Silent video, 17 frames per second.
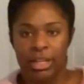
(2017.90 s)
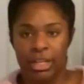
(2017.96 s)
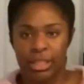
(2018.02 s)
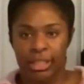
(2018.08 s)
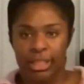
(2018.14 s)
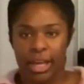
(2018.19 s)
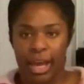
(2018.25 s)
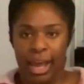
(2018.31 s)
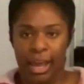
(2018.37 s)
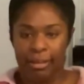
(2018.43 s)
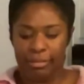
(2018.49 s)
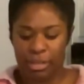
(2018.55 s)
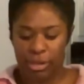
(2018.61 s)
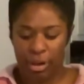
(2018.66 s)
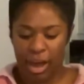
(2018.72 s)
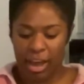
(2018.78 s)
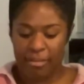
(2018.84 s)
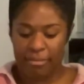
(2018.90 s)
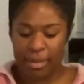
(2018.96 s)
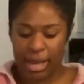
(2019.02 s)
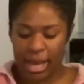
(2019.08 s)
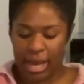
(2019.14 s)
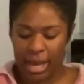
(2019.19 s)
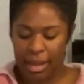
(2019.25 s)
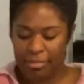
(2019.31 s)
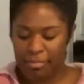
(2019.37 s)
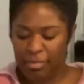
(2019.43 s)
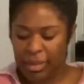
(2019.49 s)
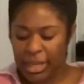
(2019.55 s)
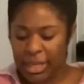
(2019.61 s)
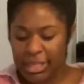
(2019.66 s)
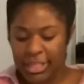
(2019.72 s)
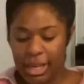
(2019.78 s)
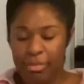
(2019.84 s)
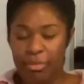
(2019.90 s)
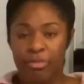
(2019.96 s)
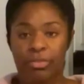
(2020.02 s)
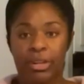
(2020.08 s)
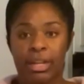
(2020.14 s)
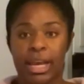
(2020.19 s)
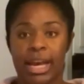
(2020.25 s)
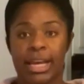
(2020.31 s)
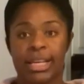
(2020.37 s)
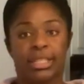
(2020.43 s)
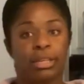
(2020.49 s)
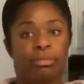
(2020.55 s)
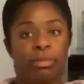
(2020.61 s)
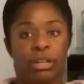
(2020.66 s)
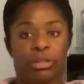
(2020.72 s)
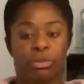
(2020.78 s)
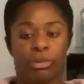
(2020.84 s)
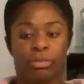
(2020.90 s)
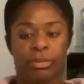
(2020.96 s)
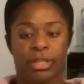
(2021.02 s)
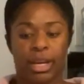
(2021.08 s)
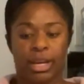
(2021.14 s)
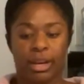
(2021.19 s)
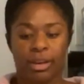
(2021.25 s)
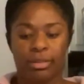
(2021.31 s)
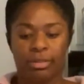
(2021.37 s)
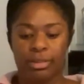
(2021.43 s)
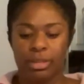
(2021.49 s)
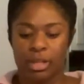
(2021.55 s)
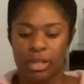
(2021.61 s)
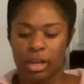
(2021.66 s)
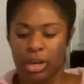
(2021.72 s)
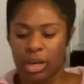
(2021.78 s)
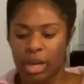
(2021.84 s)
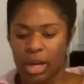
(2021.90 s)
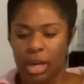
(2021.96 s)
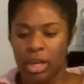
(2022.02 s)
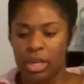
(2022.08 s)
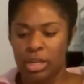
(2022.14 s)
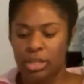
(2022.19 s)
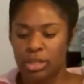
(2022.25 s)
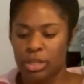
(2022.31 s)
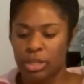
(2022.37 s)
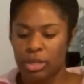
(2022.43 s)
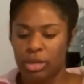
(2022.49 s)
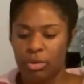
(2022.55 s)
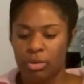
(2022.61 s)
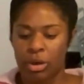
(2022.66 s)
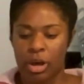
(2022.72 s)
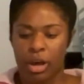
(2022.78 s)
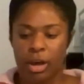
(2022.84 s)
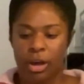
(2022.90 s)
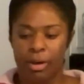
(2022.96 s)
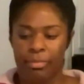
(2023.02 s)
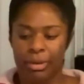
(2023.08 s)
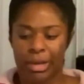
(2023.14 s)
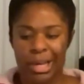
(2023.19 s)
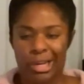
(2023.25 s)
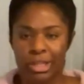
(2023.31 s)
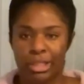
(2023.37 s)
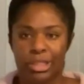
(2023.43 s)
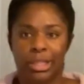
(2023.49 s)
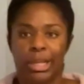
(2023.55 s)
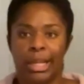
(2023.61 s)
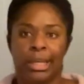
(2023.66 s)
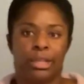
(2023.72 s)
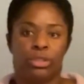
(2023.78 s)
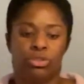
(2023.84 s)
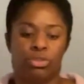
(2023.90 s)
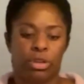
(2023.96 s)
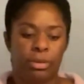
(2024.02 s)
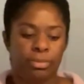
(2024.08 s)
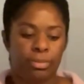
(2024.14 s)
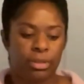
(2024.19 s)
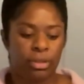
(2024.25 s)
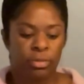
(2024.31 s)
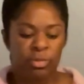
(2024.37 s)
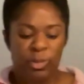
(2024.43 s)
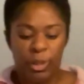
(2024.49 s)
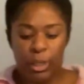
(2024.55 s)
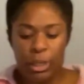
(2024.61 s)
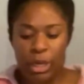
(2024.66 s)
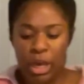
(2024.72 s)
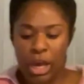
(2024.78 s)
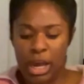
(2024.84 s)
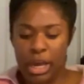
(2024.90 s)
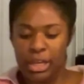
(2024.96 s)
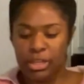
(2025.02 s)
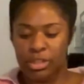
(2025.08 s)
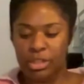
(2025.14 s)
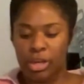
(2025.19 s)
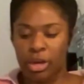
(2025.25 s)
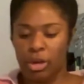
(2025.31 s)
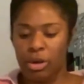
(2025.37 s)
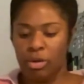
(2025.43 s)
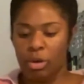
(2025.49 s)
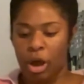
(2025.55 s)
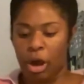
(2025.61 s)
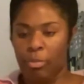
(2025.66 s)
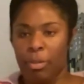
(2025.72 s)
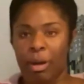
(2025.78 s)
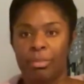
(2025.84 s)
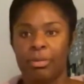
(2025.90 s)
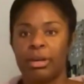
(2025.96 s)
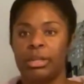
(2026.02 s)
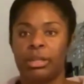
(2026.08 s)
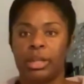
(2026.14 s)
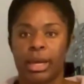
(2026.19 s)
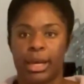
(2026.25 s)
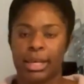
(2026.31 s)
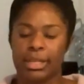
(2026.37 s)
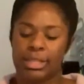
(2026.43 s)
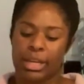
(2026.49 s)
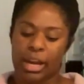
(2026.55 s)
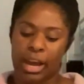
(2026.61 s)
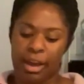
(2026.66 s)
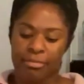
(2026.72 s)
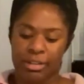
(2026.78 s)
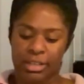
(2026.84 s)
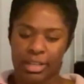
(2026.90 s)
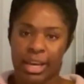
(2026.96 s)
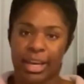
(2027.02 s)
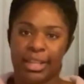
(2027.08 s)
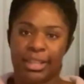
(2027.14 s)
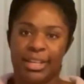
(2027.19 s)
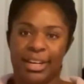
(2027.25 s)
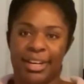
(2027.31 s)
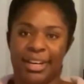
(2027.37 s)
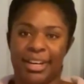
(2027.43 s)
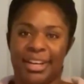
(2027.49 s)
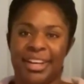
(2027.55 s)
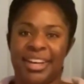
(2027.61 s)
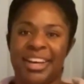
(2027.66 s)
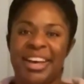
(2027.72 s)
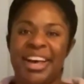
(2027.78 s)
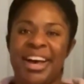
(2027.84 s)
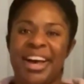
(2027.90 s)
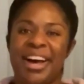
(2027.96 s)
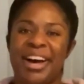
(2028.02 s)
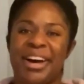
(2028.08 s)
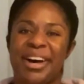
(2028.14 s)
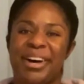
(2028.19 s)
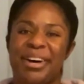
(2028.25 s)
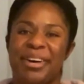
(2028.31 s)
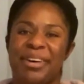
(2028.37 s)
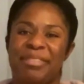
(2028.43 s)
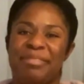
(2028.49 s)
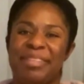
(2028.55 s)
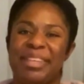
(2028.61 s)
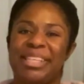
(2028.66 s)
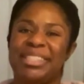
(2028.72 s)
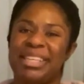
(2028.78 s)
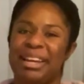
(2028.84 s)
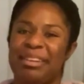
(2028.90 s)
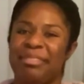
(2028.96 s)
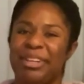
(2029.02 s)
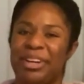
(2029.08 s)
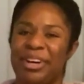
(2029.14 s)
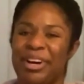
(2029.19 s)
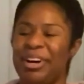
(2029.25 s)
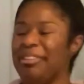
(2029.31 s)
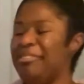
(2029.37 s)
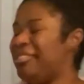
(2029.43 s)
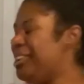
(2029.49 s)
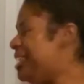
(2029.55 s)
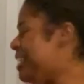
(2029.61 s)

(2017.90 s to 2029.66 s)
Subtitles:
looks like. So I have my salmon fillets and my sweet potatoes, and they're cut into kind of just like strips. And so I'll probably, like I said, have to take the salmon off